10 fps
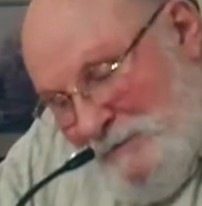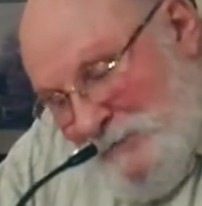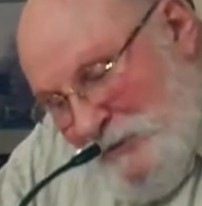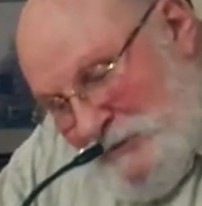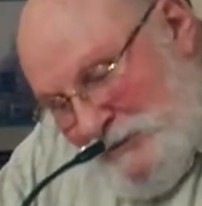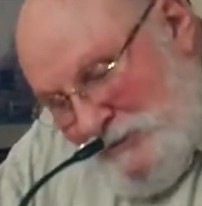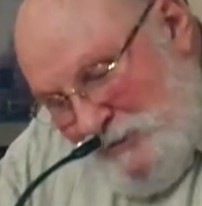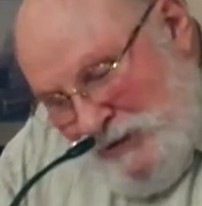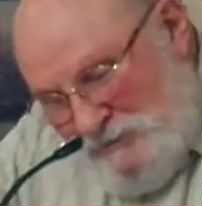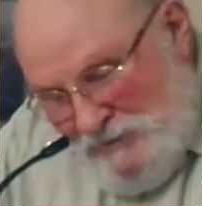Moses
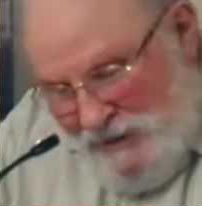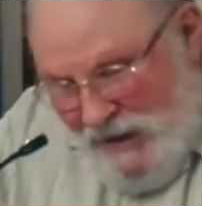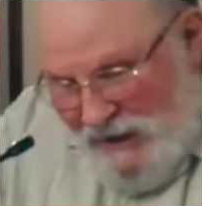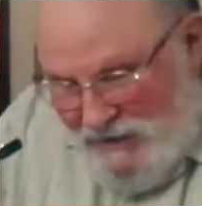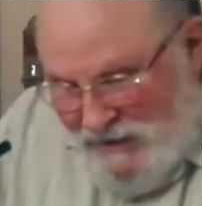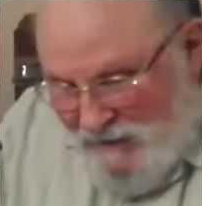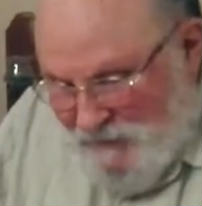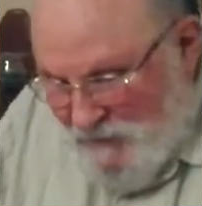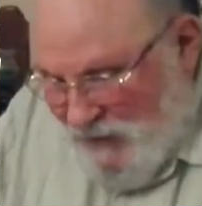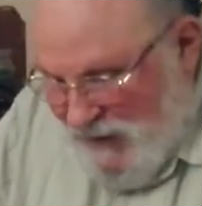told Israel, God hadn't
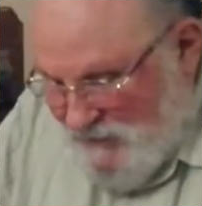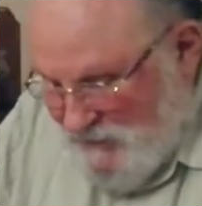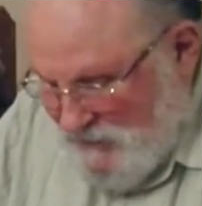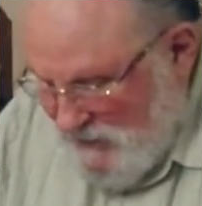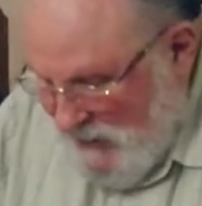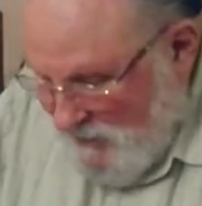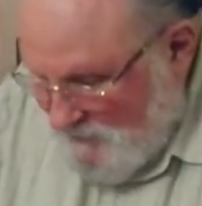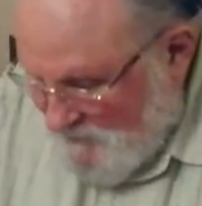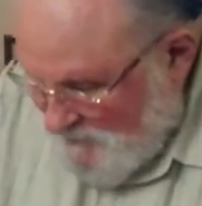given you eyes to see.